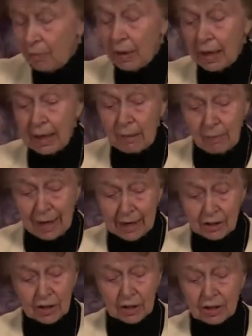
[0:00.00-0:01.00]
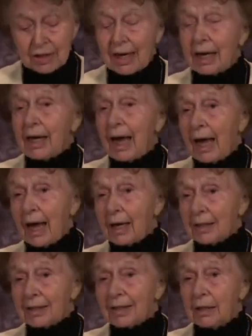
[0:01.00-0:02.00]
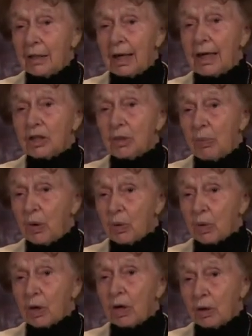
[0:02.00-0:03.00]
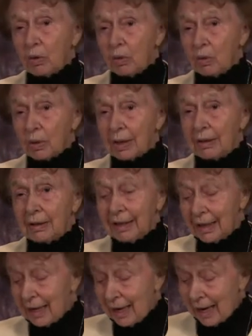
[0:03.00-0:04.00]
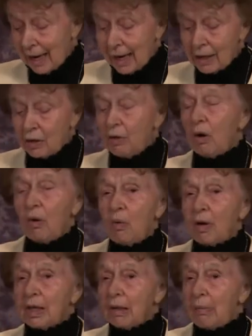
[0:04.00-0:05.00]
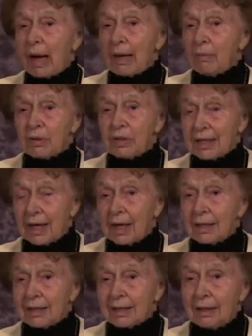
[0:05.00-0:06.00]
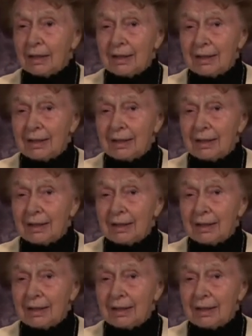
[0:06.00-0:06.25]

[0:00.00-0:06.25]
many mansions that he has is pure gold. And you know what the Bible says?